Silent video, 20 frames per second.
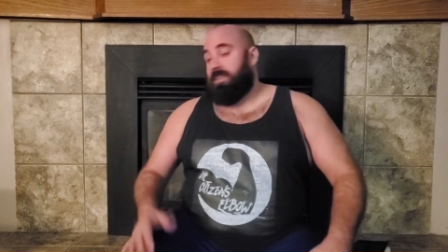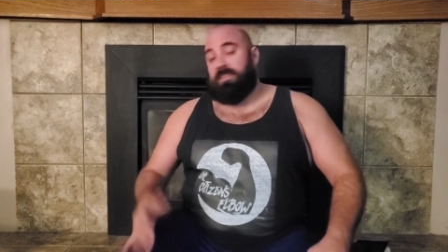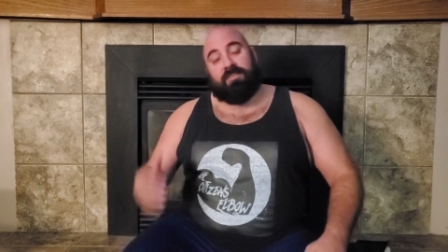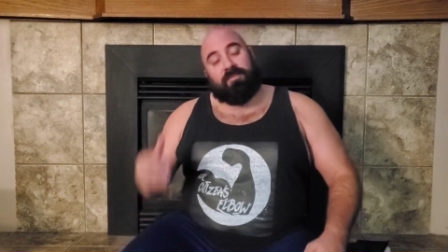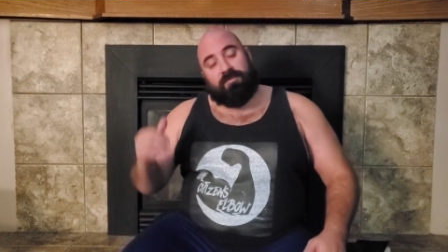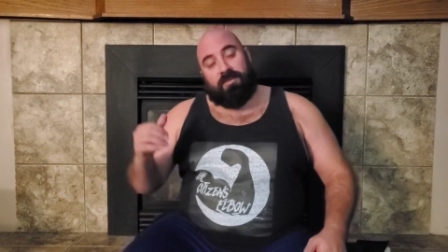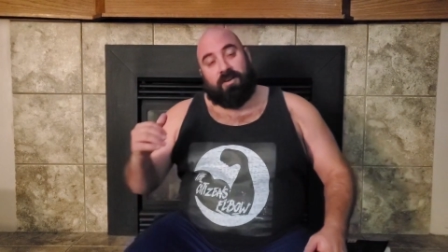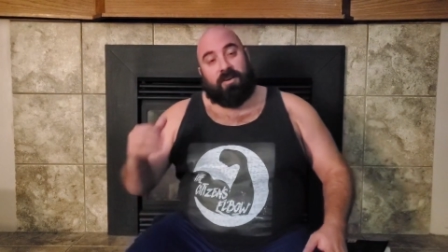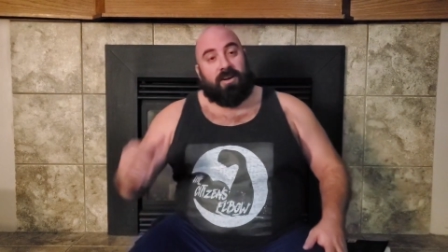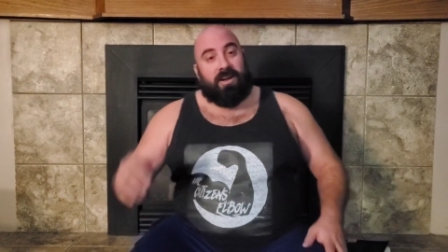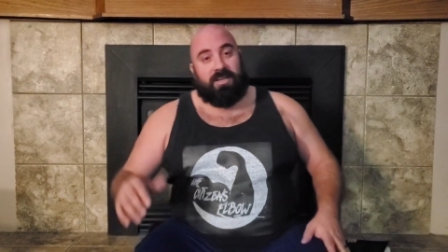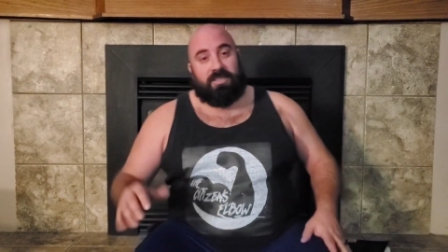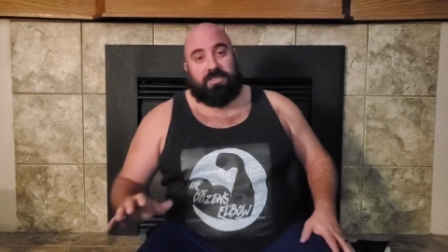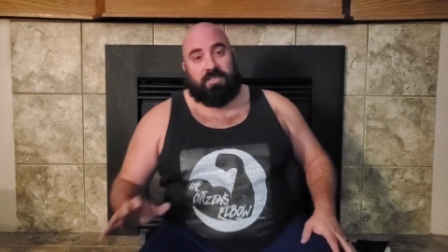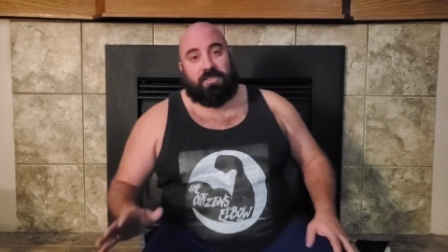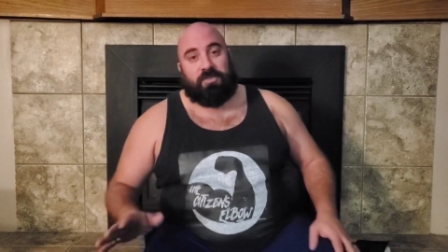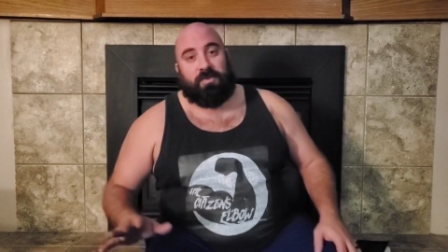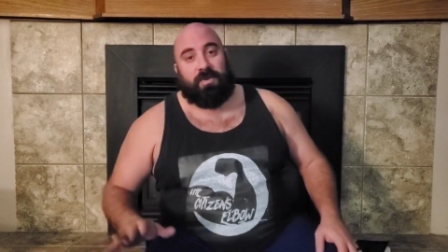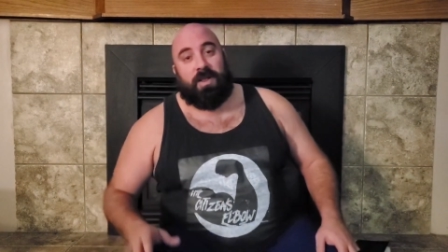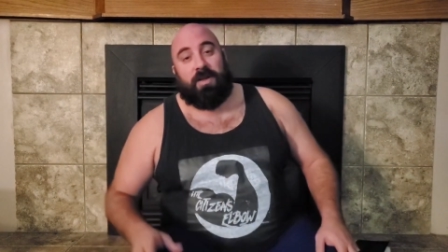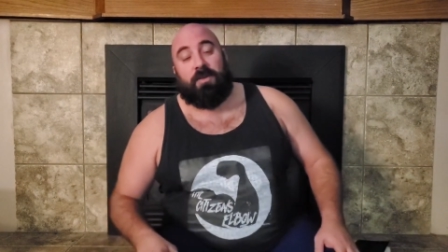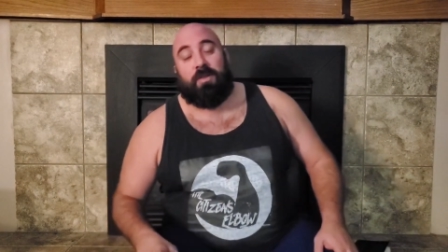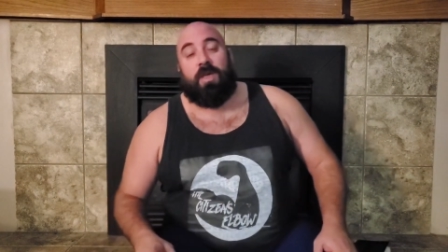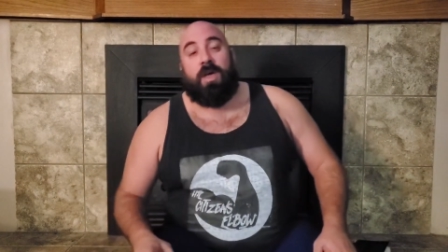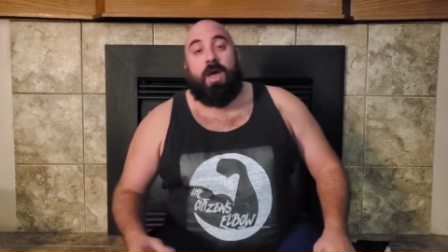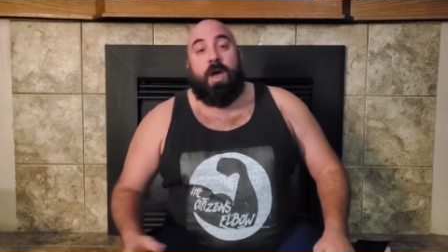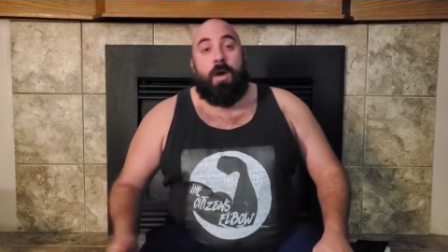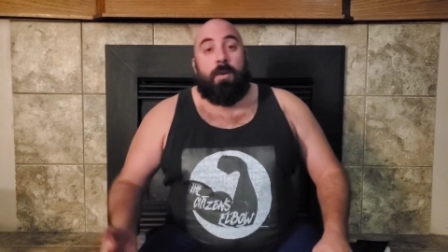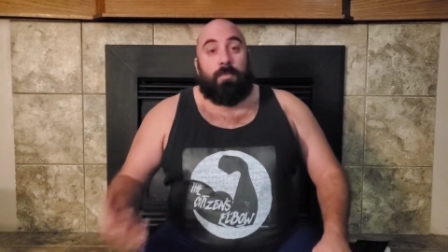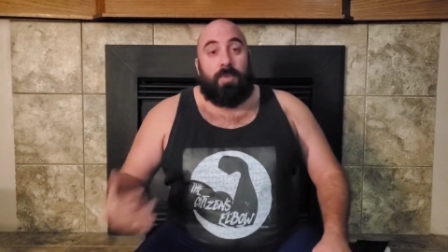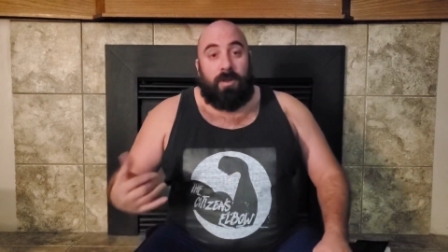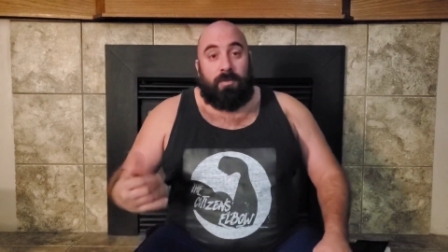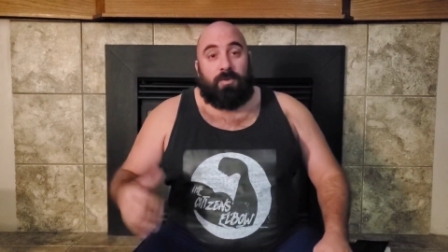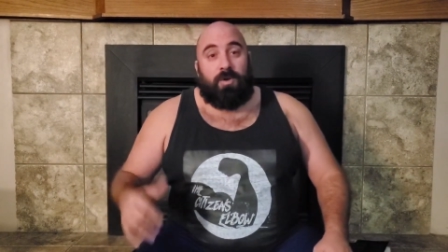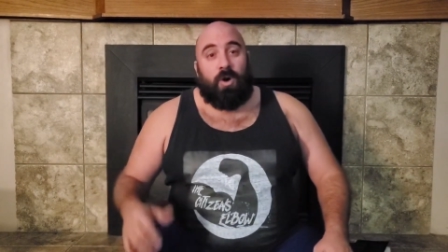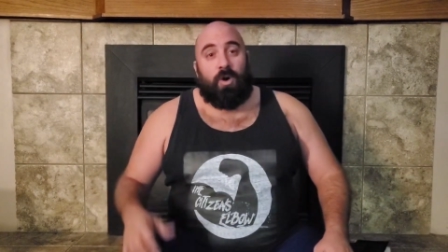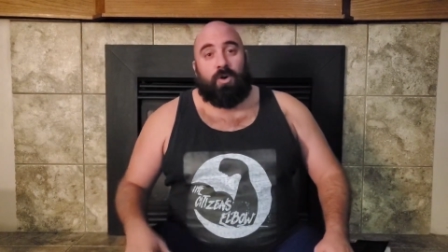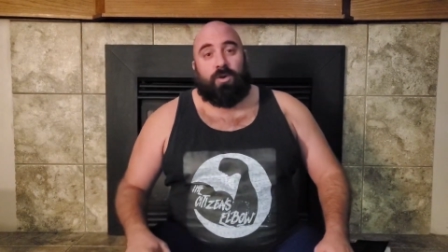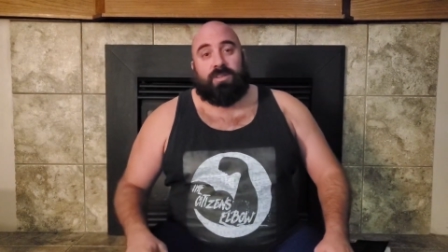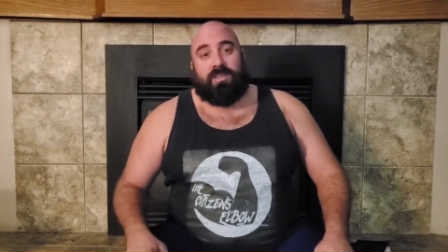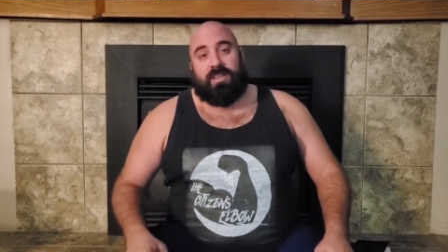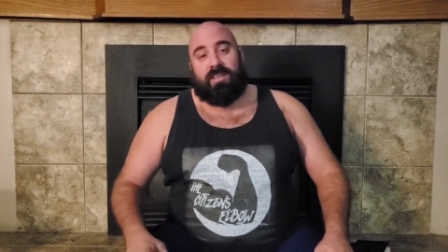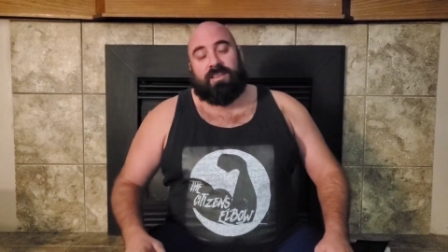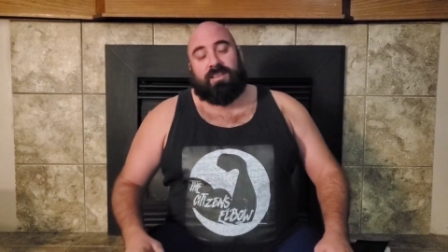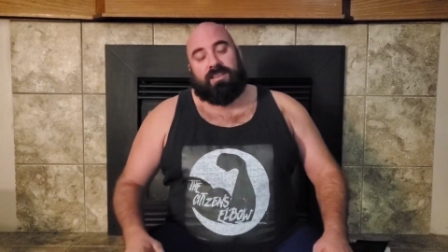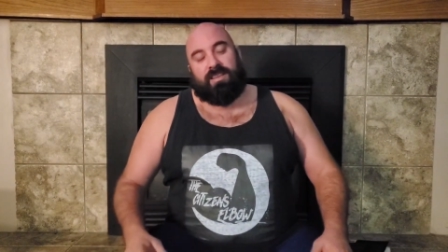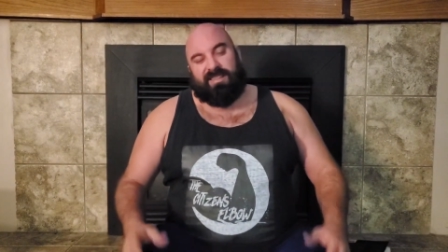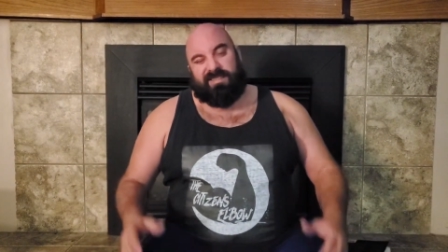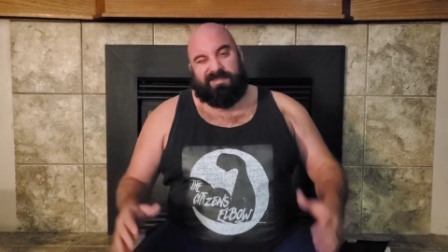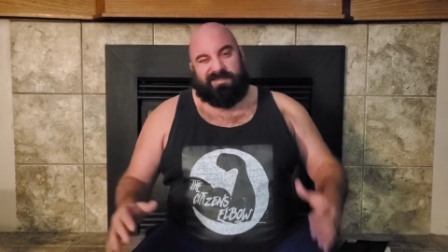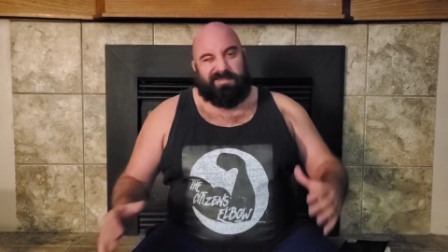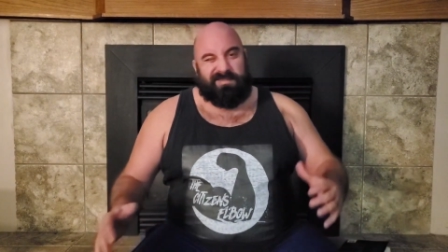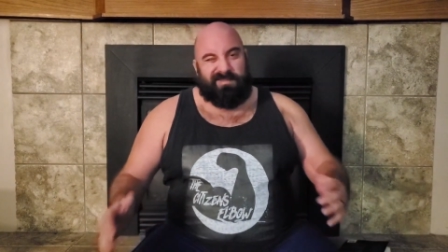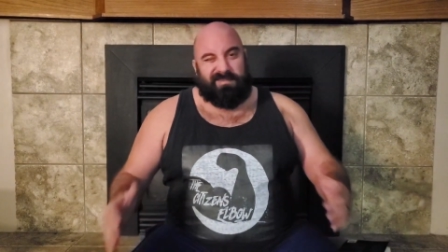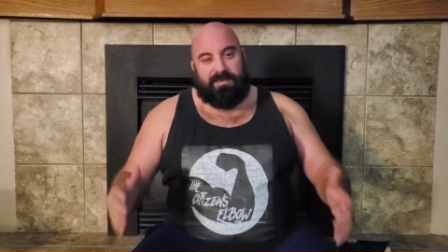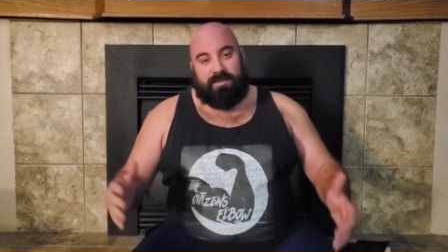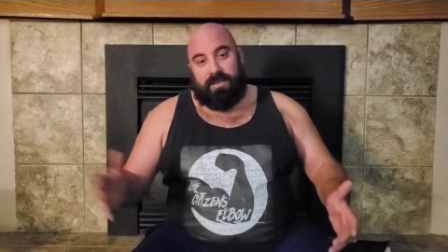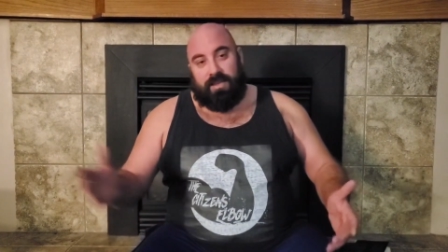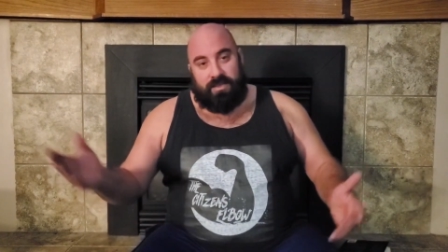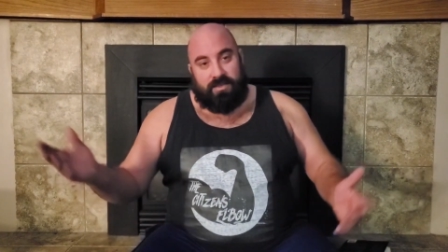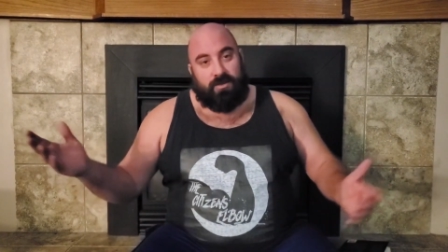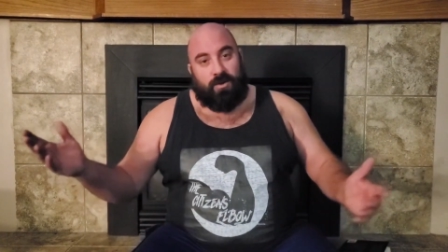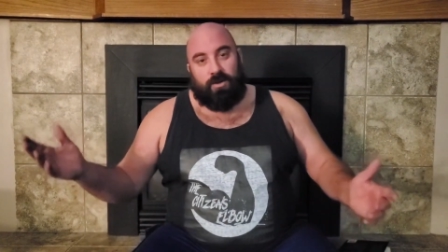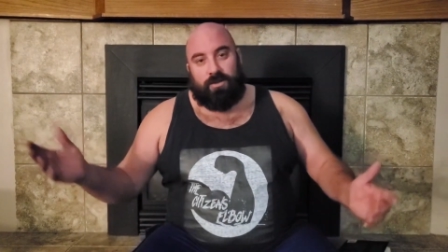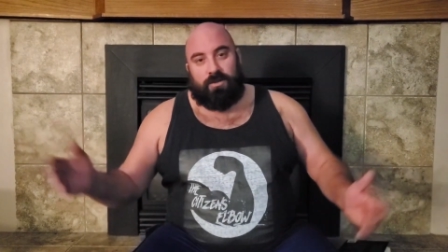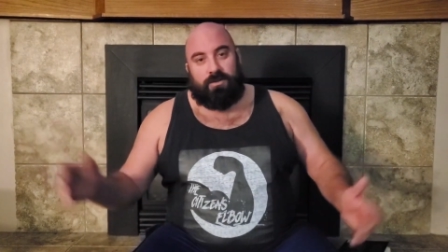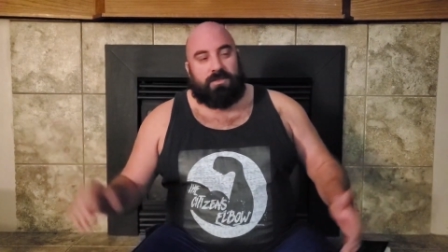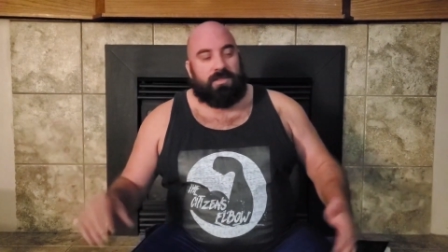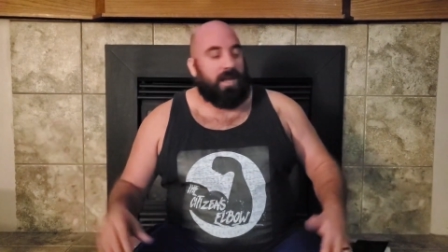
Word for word: I think the fire actually just went out. But I'm cold. It's cold